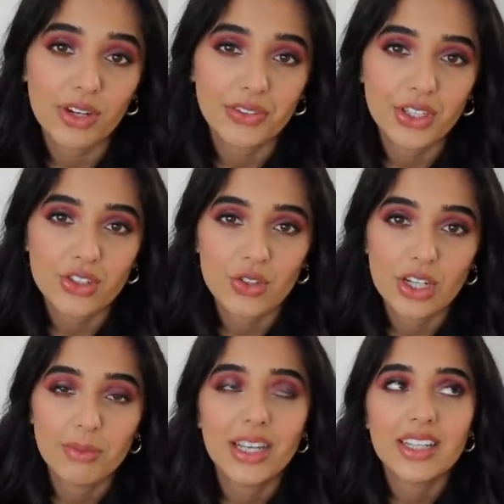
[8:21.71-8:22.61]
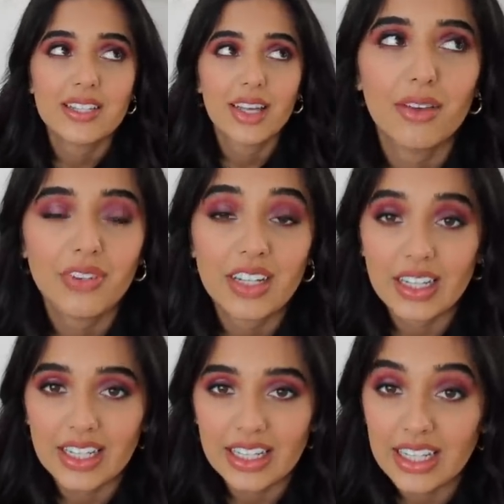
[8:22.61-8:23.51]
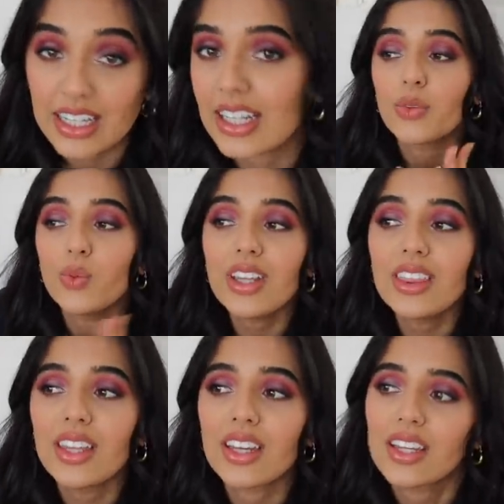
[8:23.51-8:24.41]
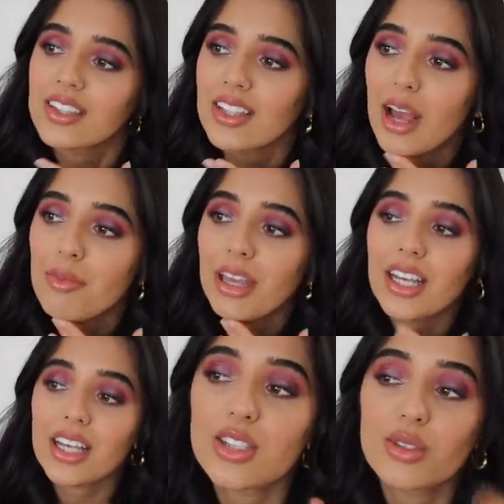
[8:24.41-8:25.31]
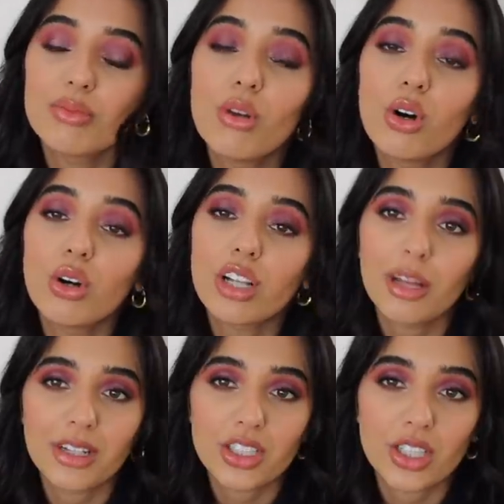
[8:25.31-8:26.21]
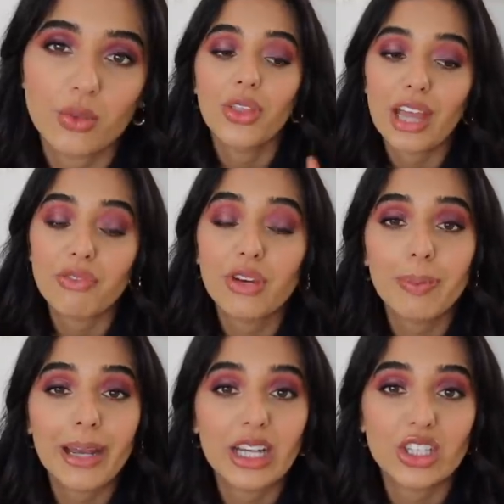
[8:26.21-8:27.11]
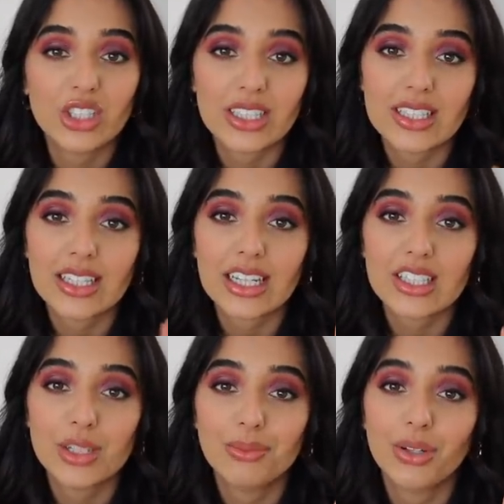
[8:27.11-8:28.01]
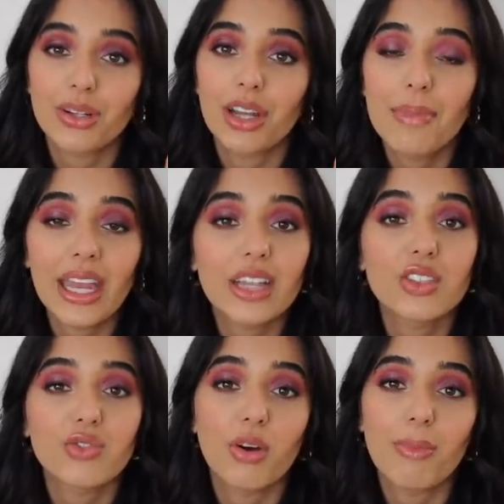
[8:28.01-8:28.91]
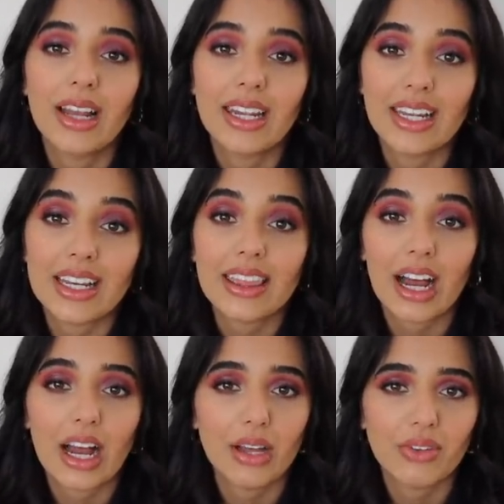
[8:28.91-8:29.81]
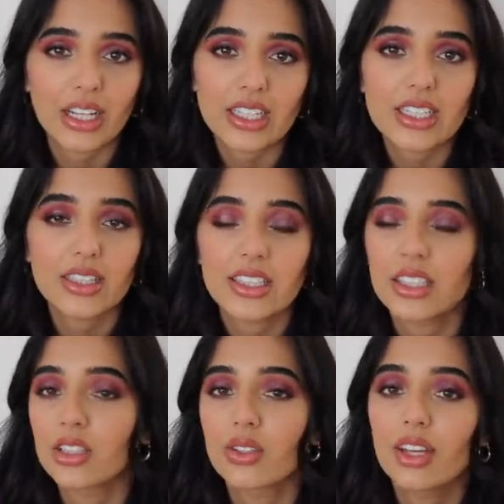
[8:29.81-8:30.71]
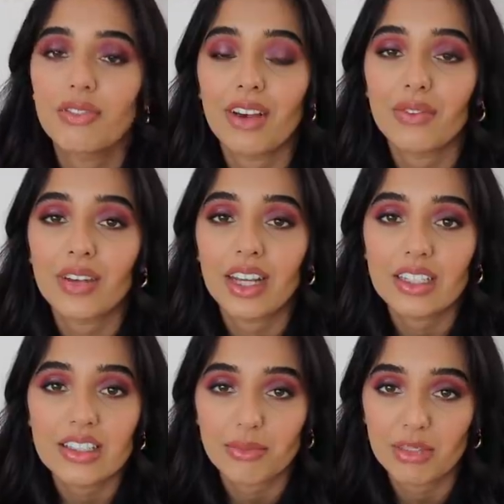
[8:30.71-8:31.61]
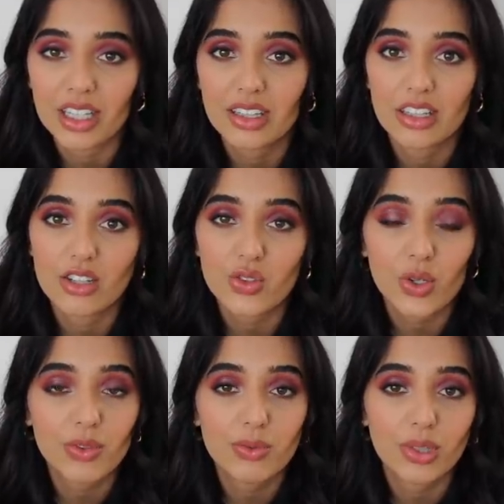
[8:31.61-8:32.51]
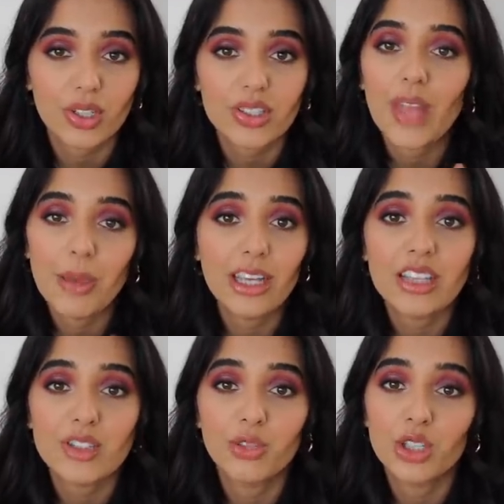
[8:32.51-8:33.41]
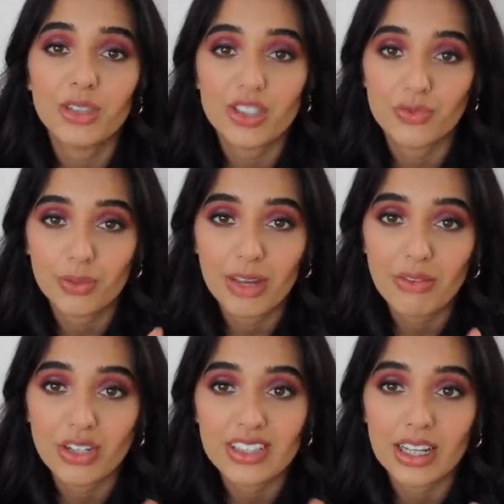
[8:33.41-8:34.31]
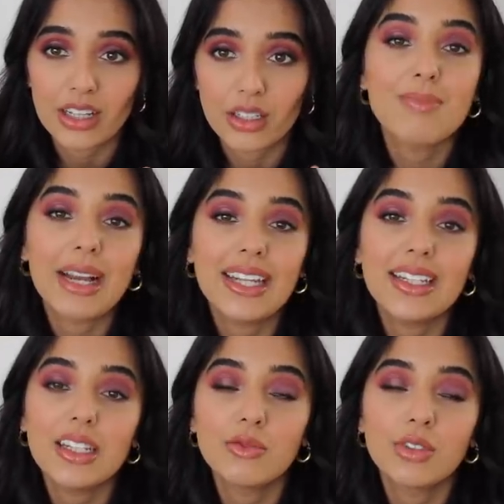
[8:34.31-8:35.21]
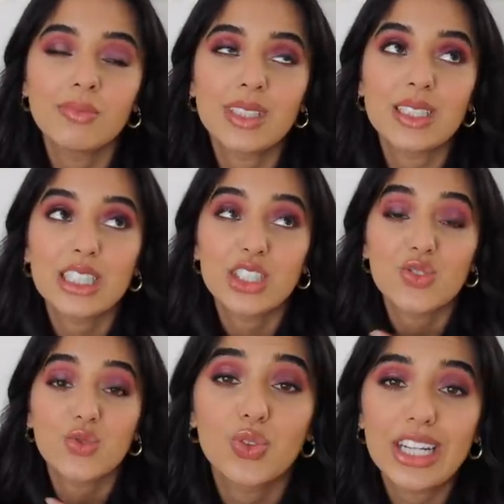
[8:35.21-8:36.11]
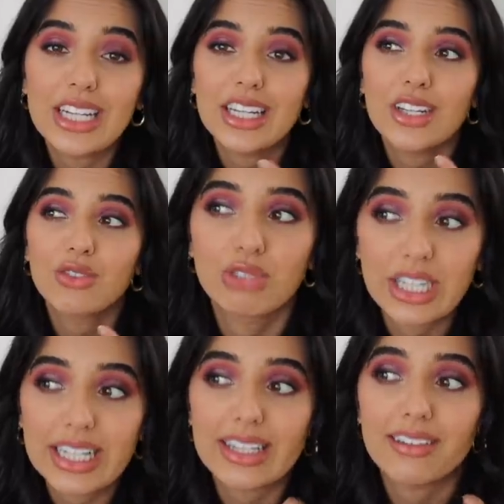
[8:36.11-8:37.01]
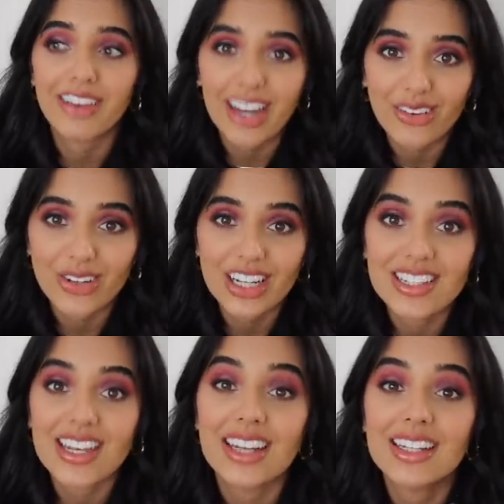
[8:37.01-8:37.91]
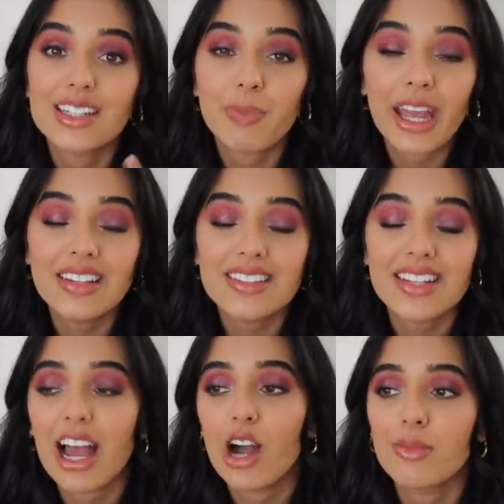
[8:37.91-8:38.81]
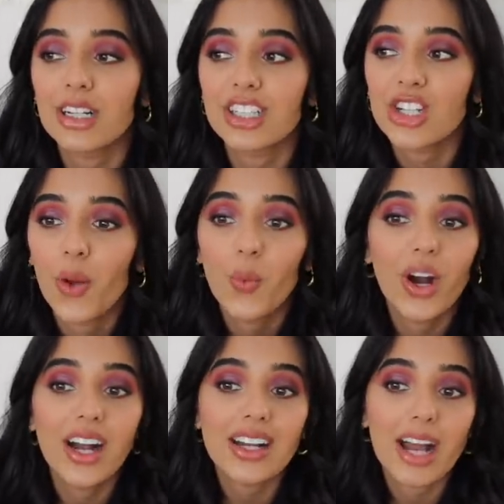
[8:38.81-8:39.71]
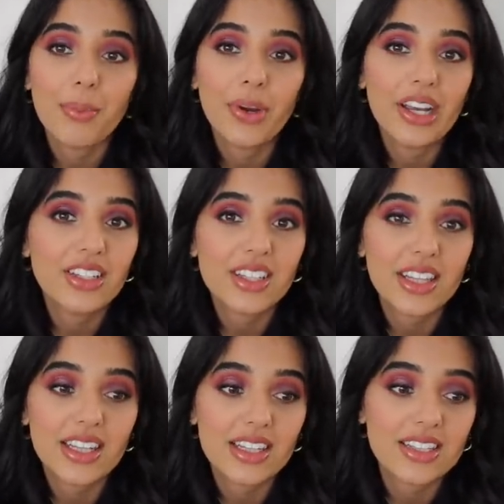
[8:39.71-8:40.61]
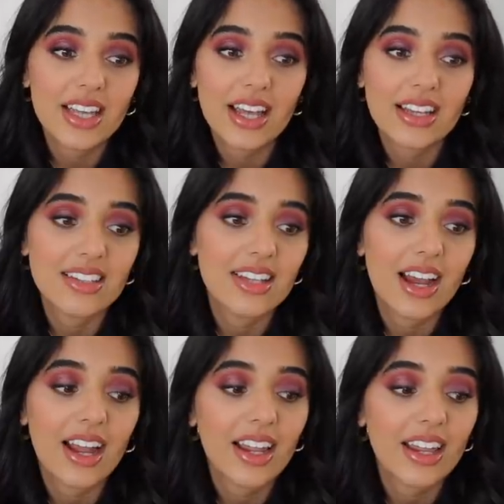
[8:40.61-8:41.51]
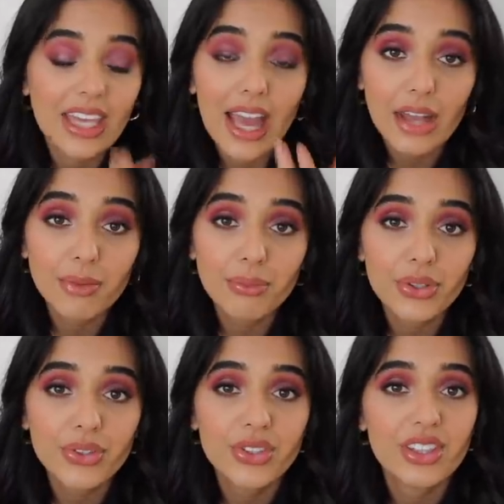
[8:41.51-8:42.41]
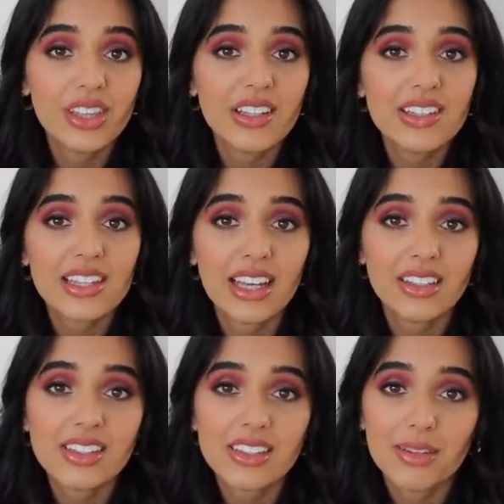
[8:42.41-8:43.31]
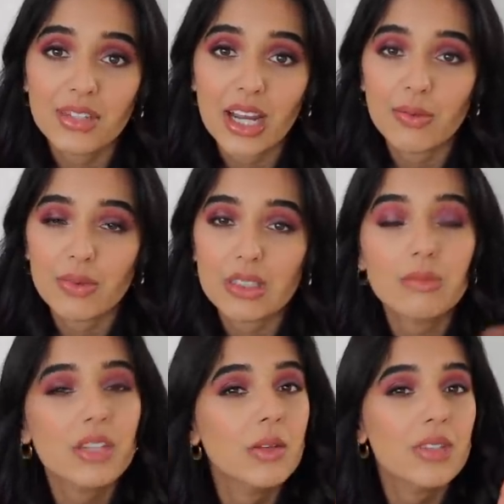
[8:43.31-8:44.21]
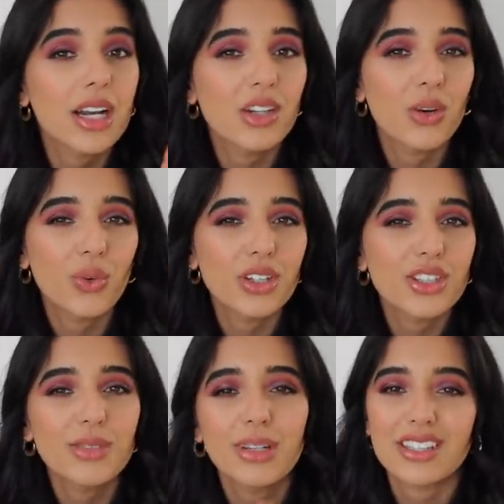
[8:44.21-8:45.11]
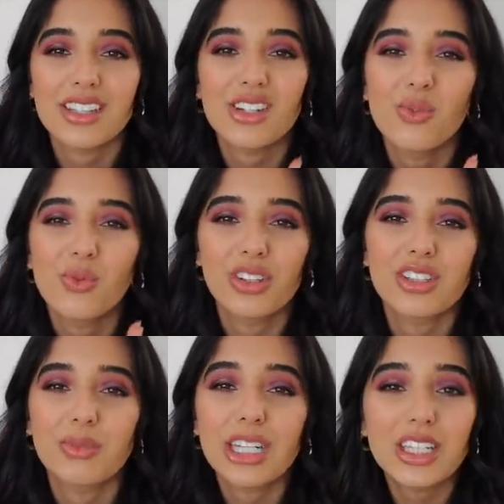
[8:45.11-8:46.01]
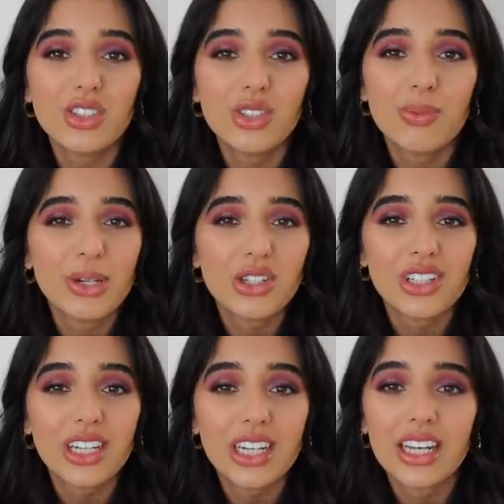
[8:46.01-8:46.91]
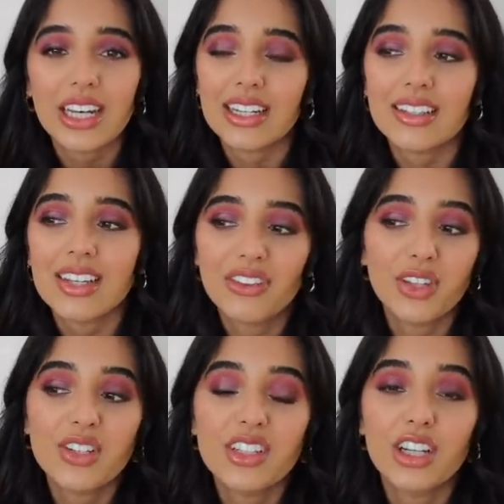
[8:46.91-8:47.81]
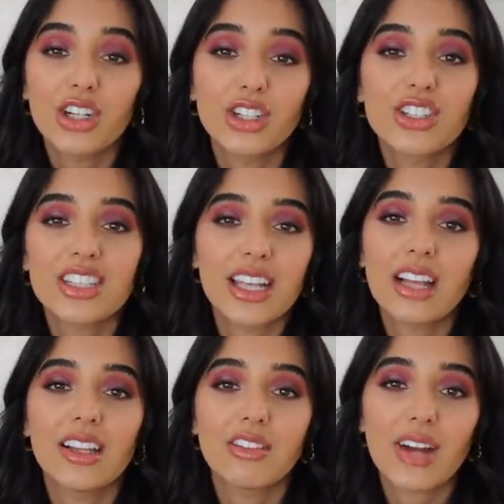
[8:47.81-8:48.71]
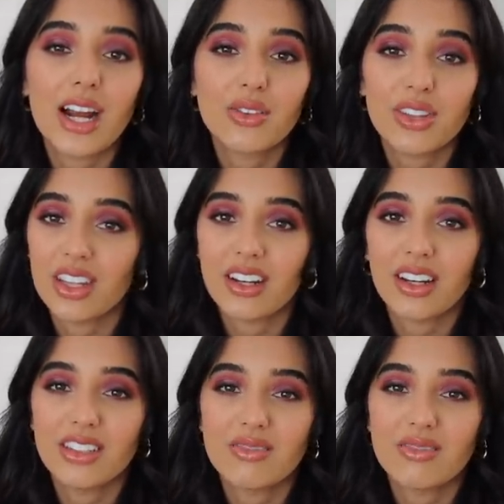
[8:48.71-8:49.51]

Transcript: revenue stream is affiliate linking. With this, I make a small commission with every purchase that someone makes from a link that I've linked. So if I've linked something in the description box, I make a small commission from every sale. My income from this is really, really varied, and it depends how much work I put into this, and I can boost these sales sometimes, but sometimes I don't want to because I don't want to be too pushy, and if there isn't a good sale around, then I